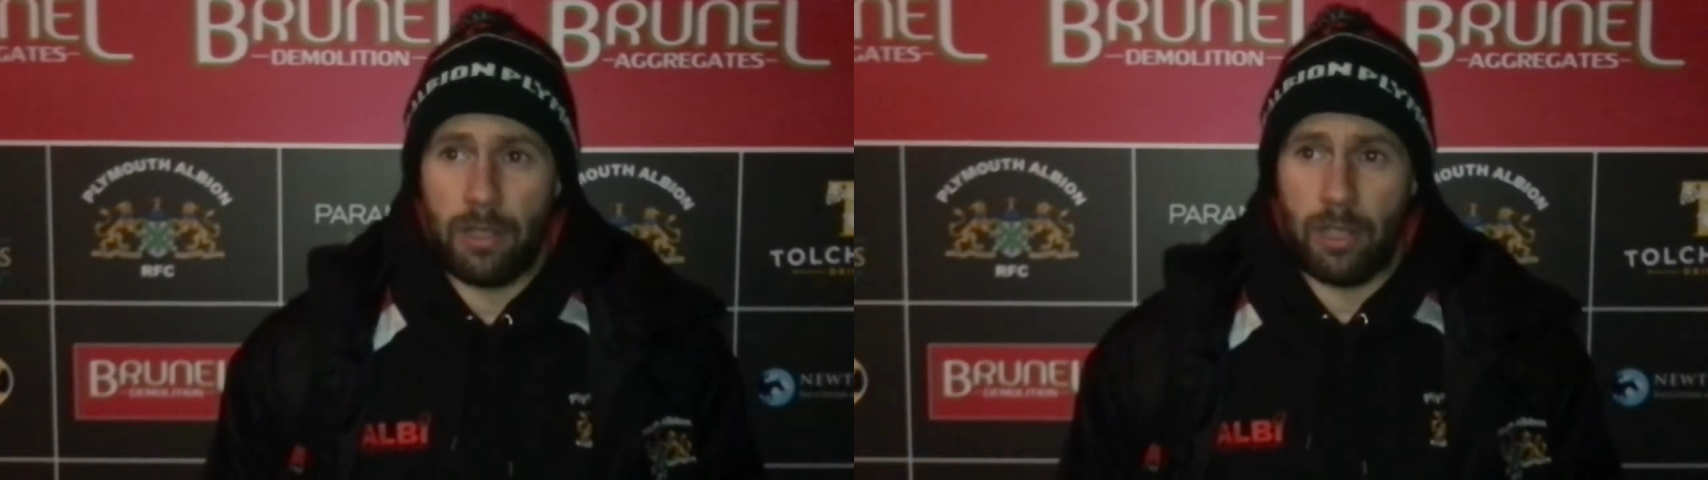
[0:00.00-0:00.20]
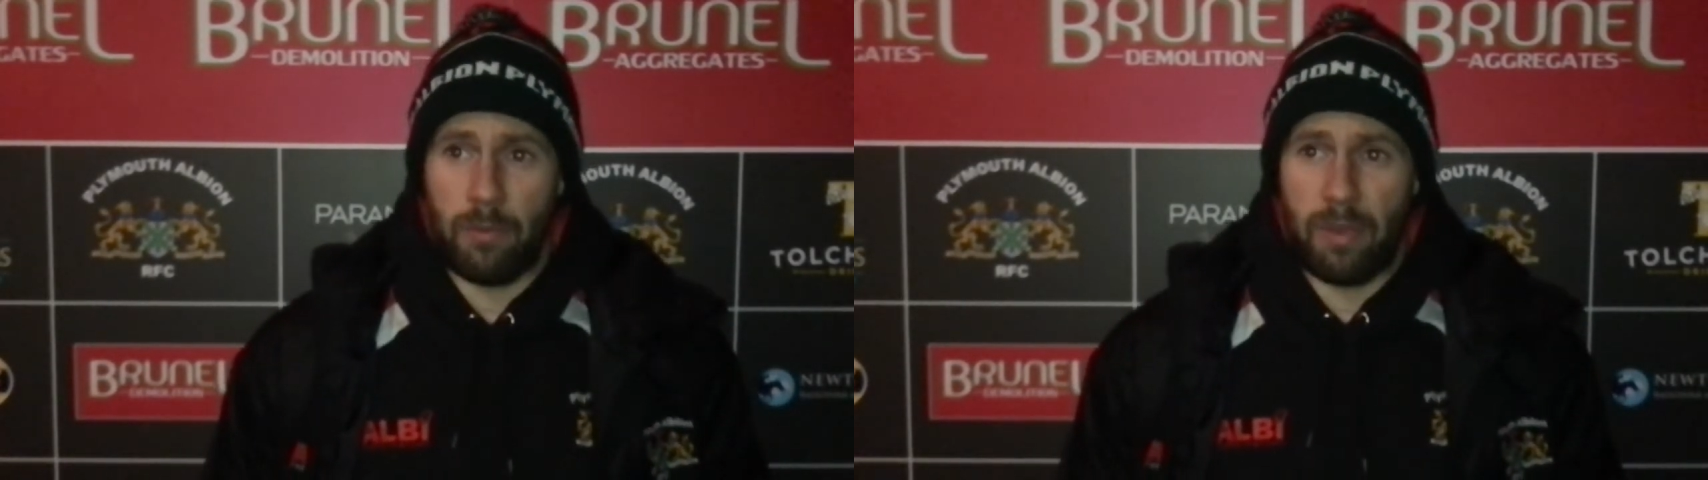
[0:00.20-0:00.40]

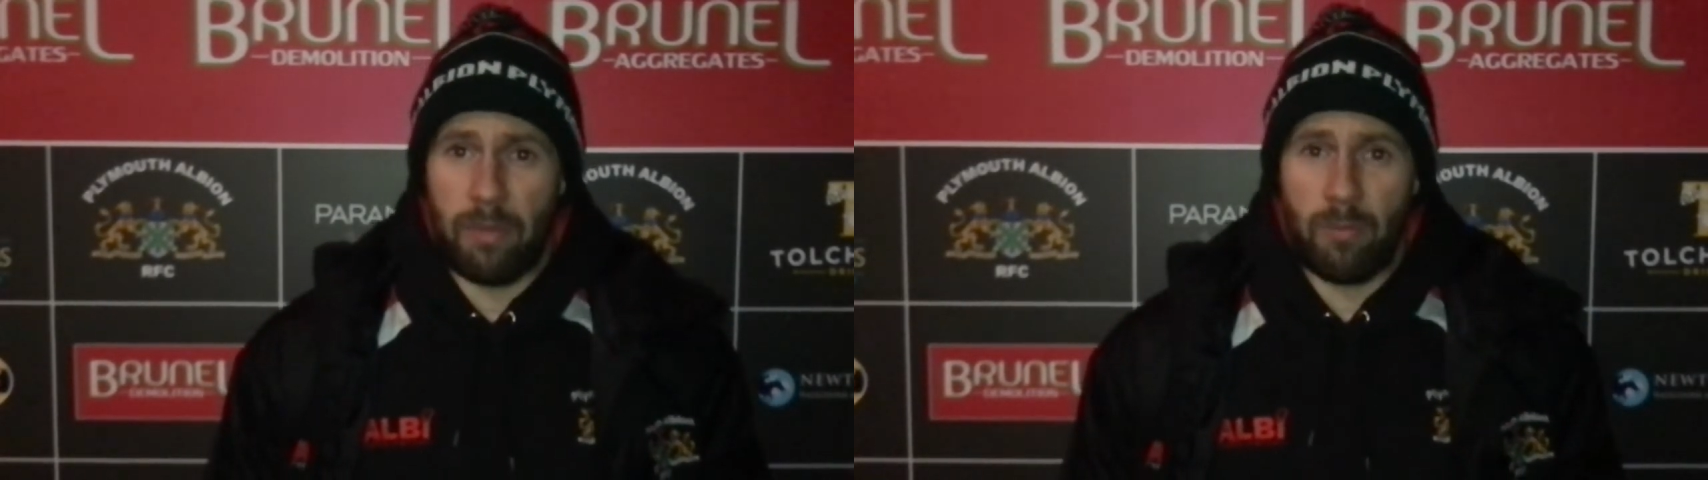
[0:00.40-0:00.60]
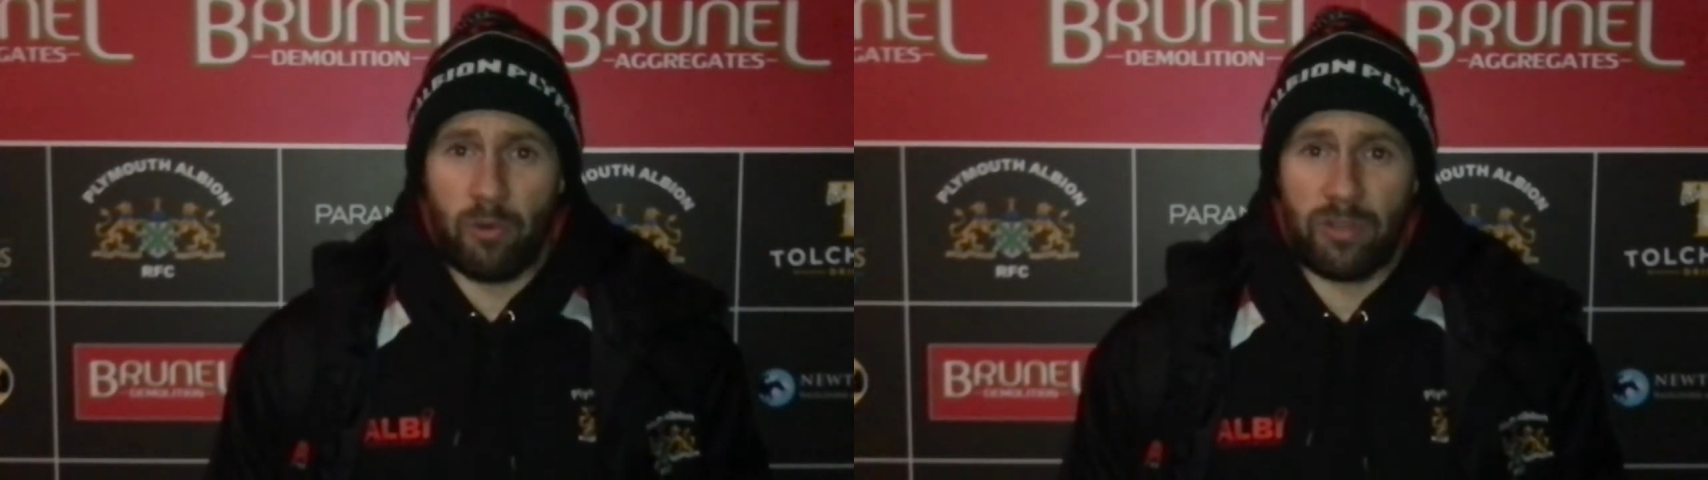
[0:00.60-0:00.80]
be a
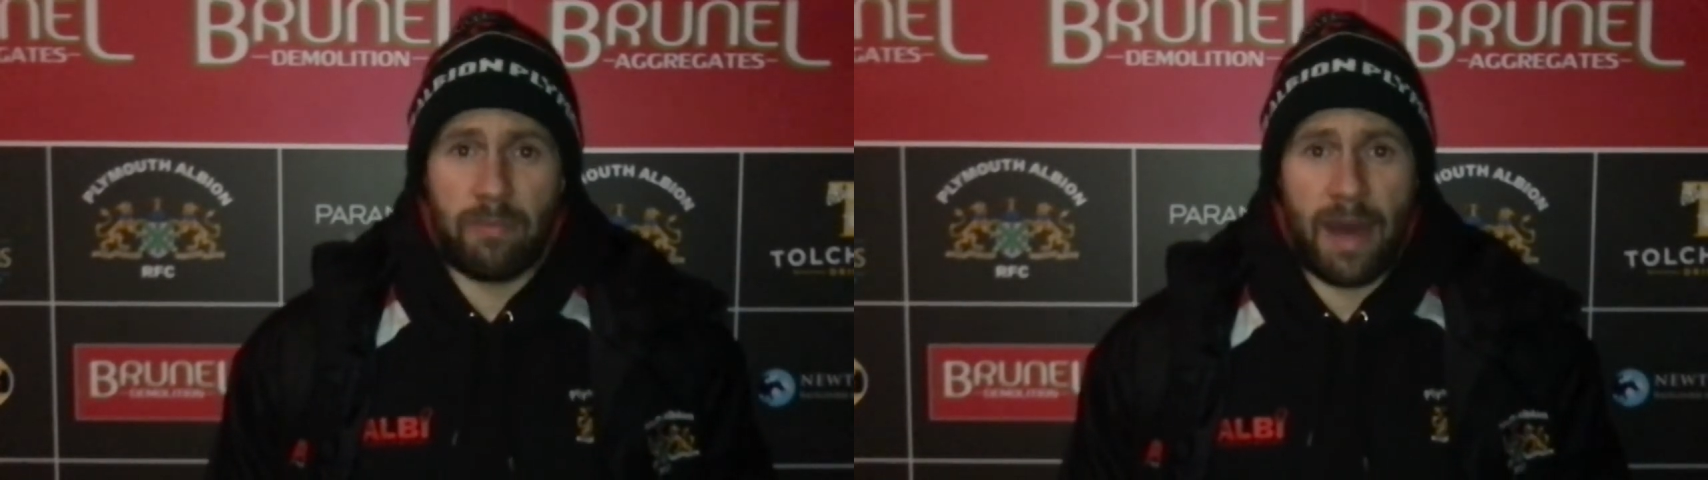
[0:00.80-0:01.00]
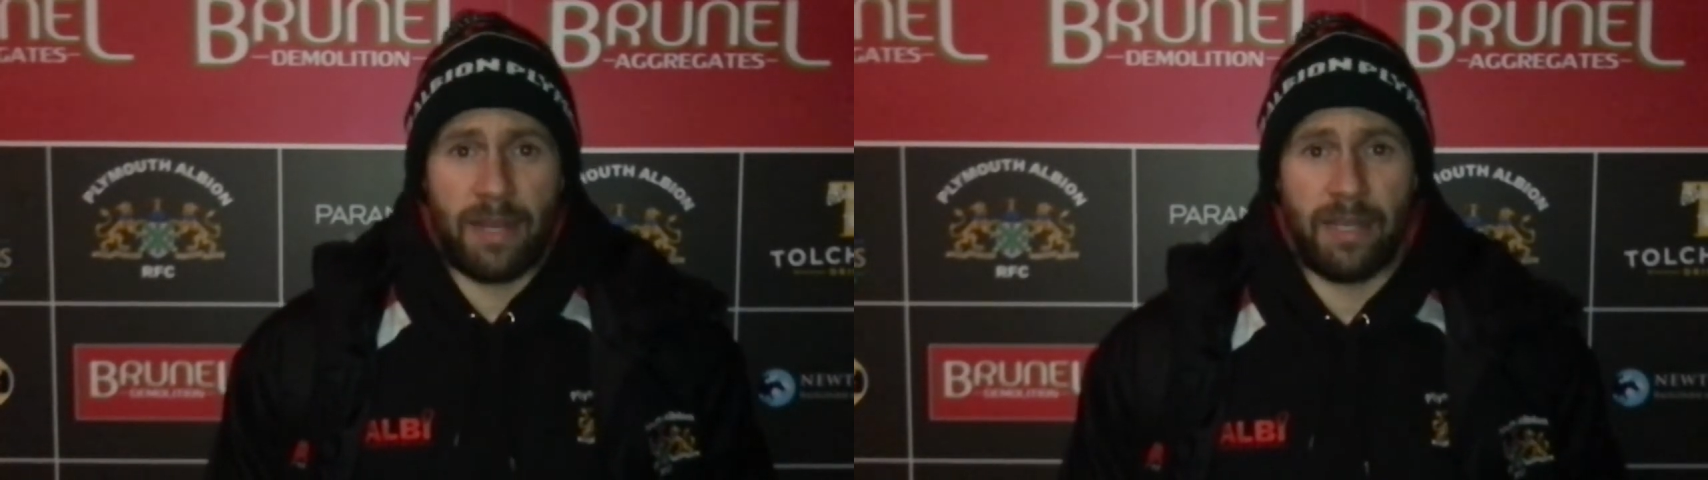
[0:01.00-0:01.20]
bit more
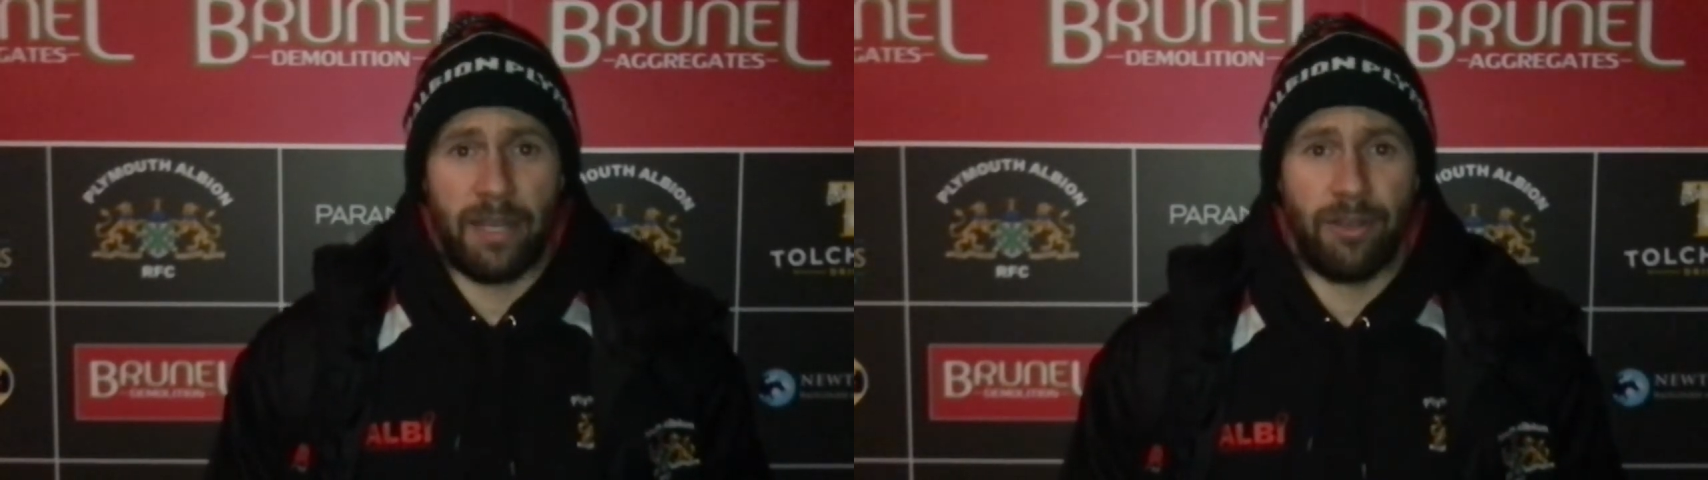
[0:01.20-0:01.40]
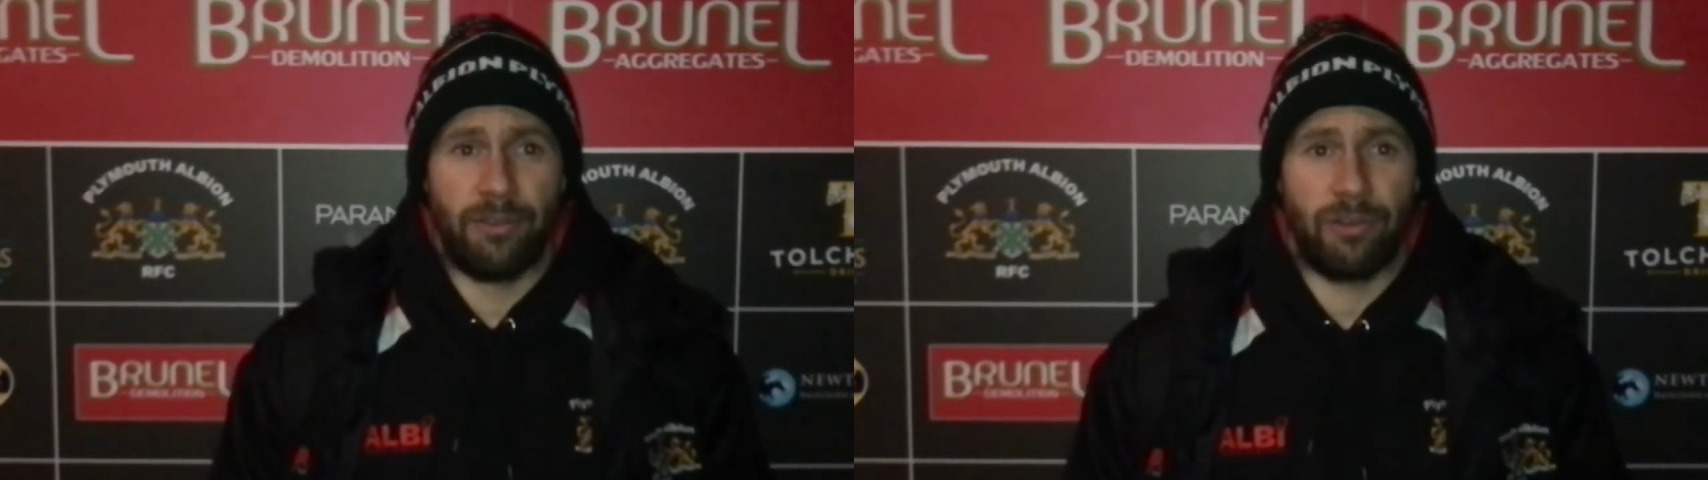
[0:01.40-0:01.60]
demanding